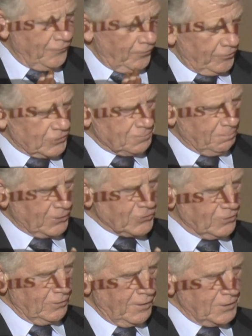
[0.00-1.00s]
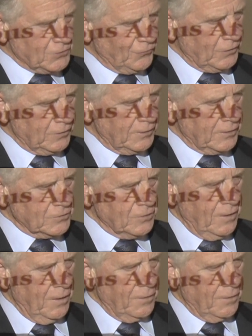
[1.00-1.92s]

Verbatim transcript: very specialized feelings